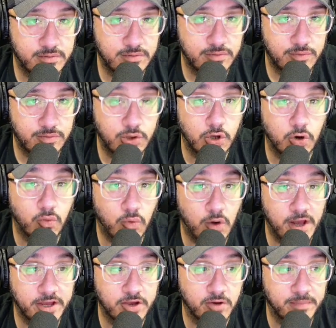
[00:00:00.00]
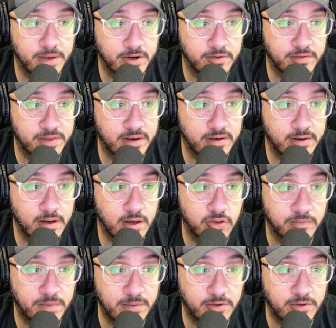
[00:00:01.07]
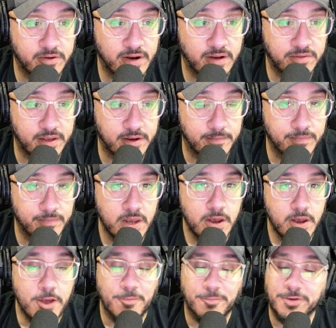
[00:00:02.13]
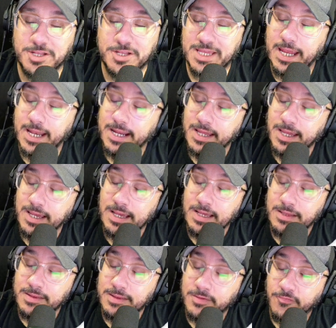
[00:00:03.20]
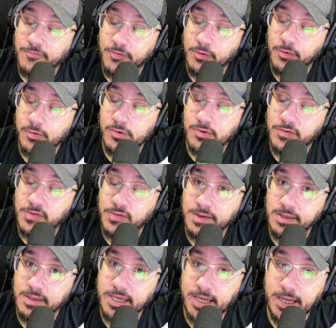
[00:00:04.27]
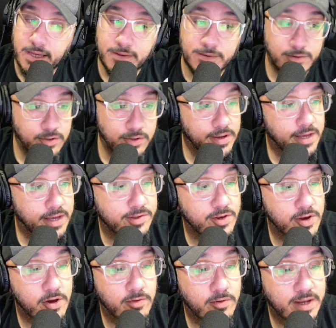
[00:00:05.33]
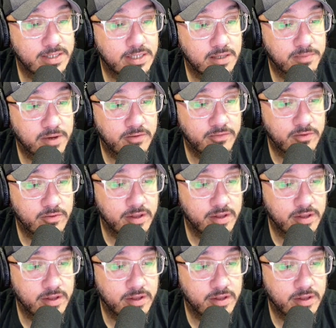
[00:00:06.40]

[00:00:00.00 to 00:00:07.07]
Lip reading: show why you're better than other people that are out there. But kitties, folks, silly geese, you guys know I did the PickFu on